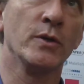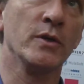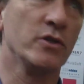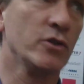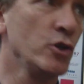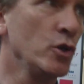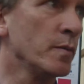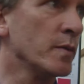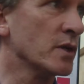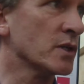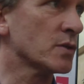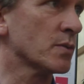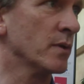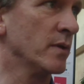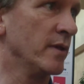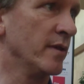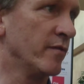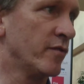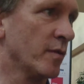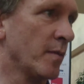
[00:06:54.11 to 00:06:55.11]
as humans
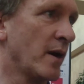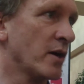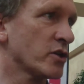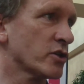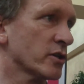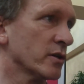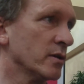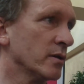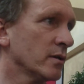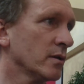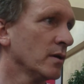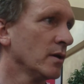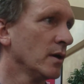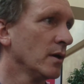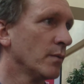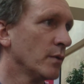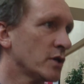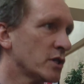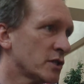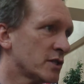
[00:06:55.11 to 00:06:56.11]
with information,
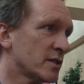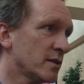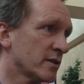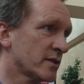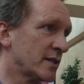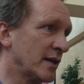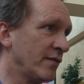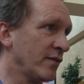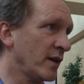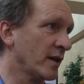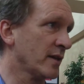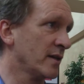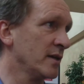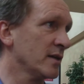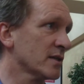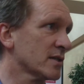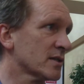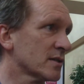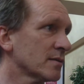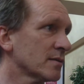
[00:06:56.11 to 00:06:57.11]
which is stuff like this.